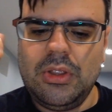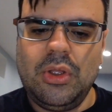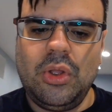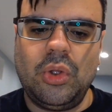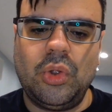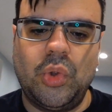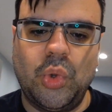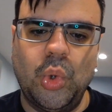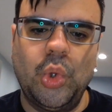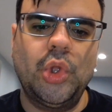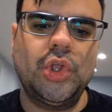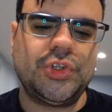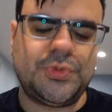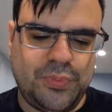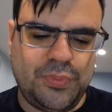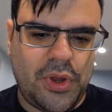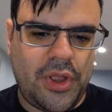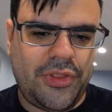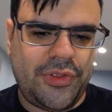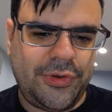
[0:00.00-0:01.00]
Guel's
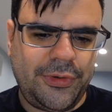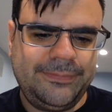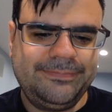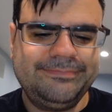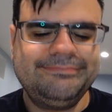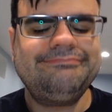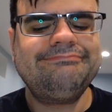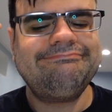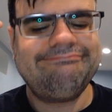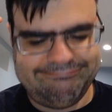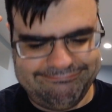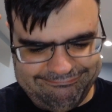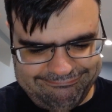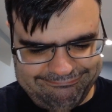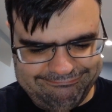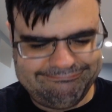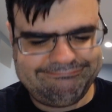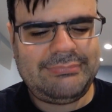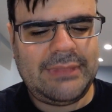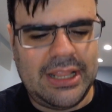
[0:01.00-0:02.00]
brother,
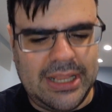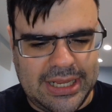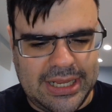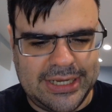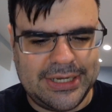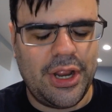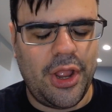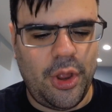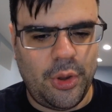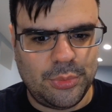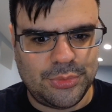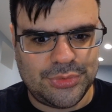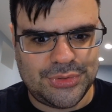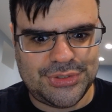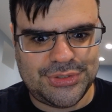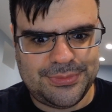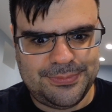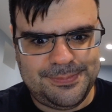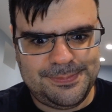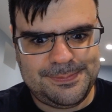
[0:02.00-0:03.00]
he
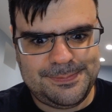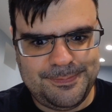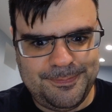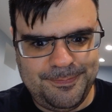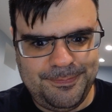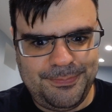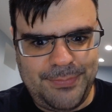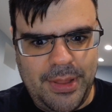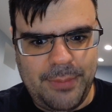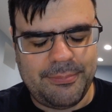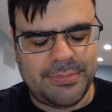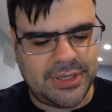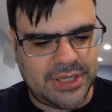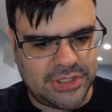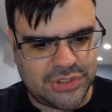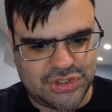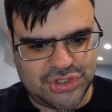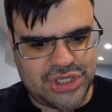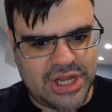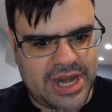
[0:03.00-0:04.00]
knows
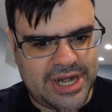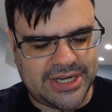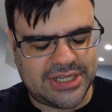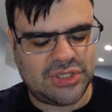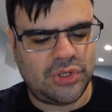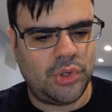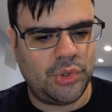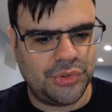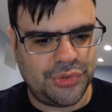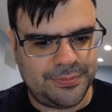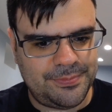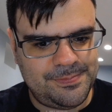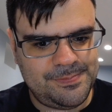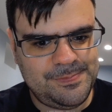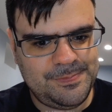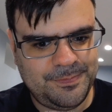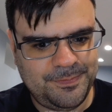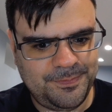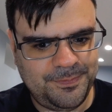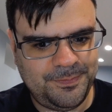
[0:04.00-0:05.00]
because Shaddiq told him
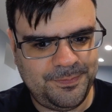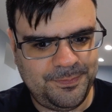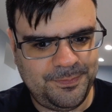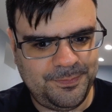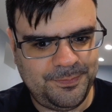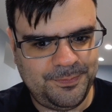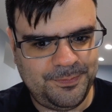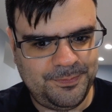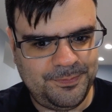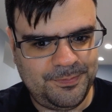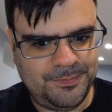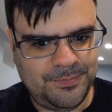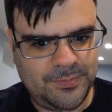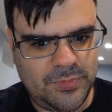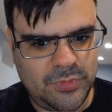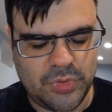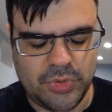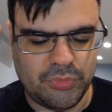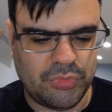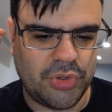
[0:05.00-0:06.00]

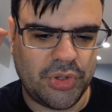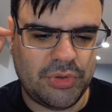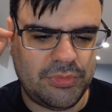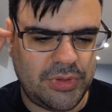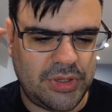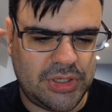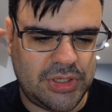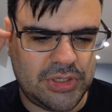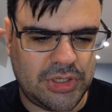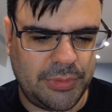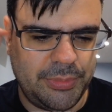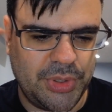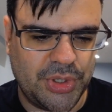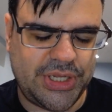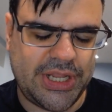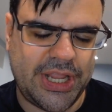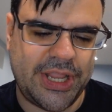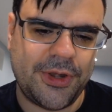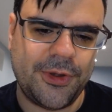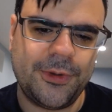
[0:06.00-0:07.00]
through the
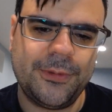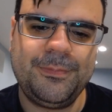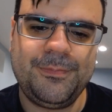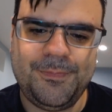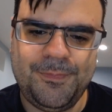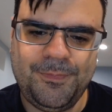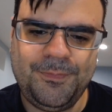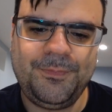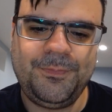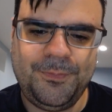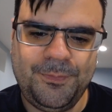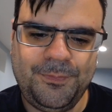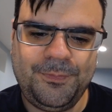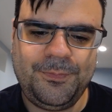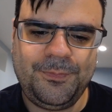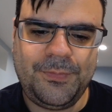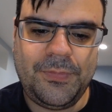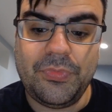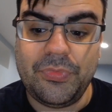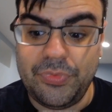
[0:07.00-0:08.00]
communicator
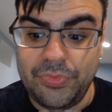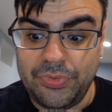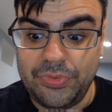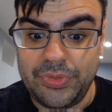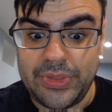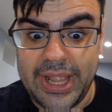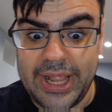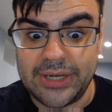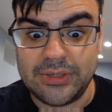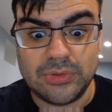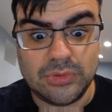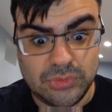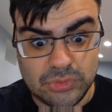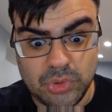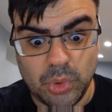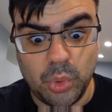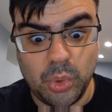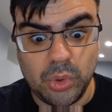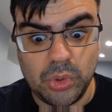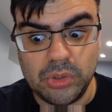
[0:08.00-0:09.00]
that
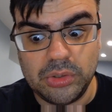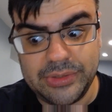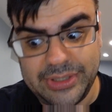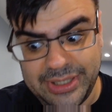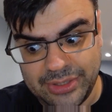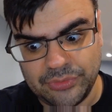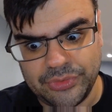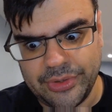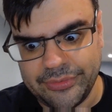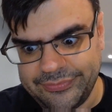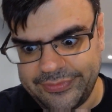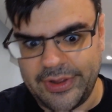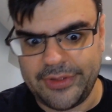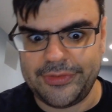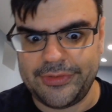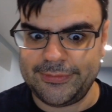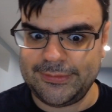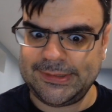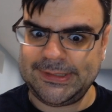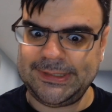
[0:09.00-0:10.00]
Guel killed their father.
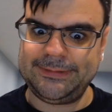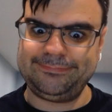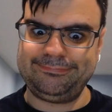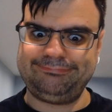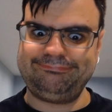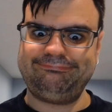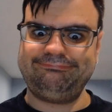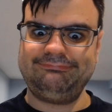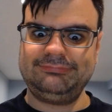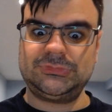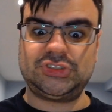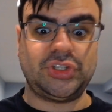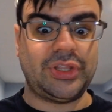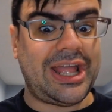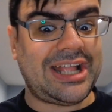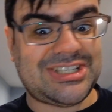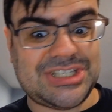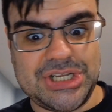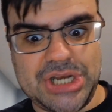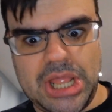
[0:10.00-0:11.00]
So
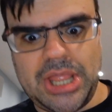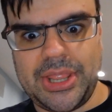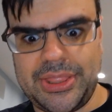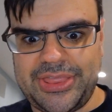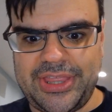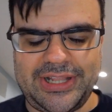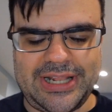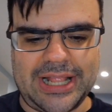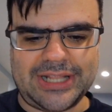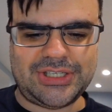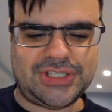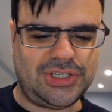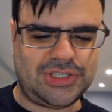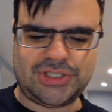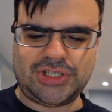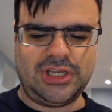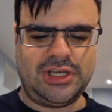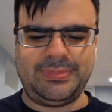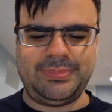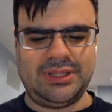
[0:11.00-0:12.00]
that's another thing that's
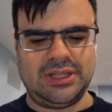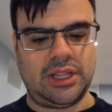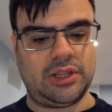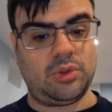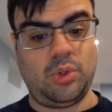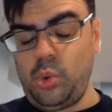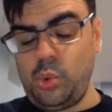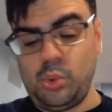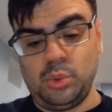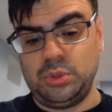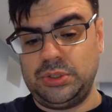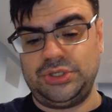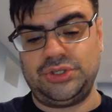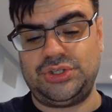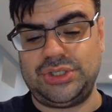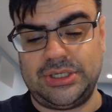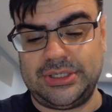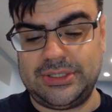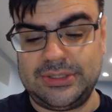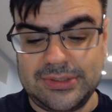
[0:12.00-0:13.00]
just going to be like, holy
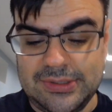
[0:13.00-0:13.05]
shit.